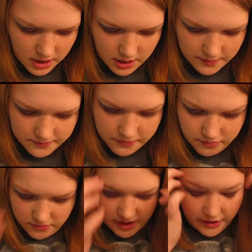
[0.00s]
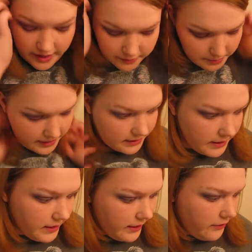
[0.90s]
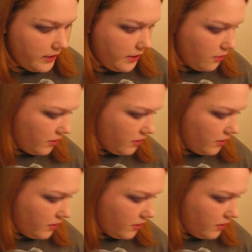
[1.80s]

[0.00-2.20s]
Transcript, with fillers: um, I don't have a black eyeliner in here